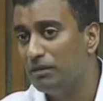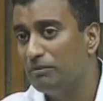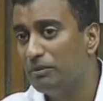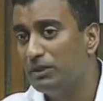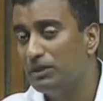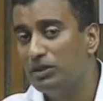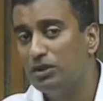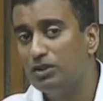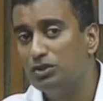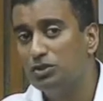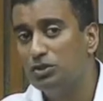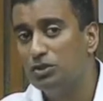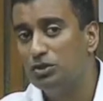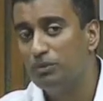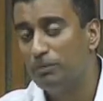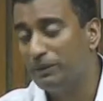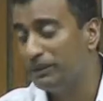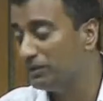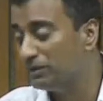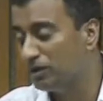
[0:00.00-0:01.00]
because you
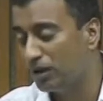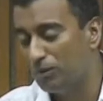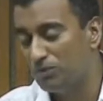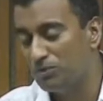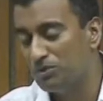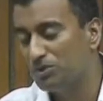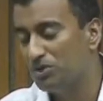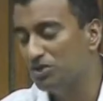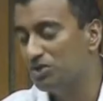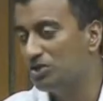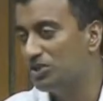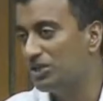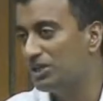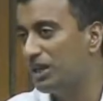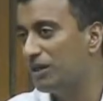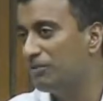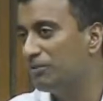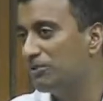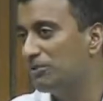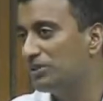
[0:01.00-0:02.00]
patent opposition
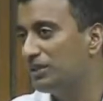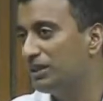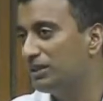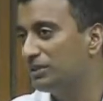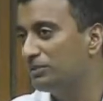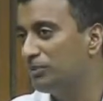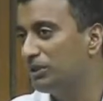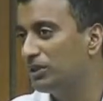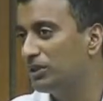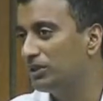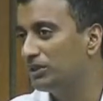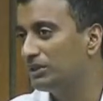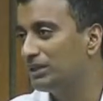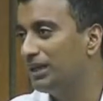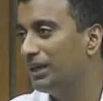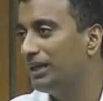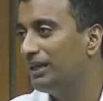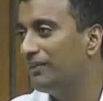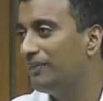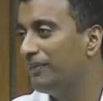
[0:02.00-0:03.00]
style proceedings, because
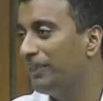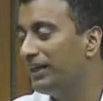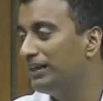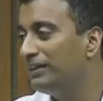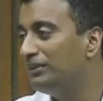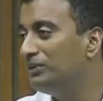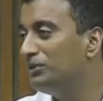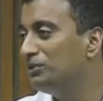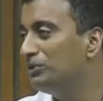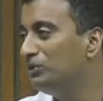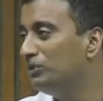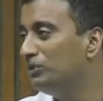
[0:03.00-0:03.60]
then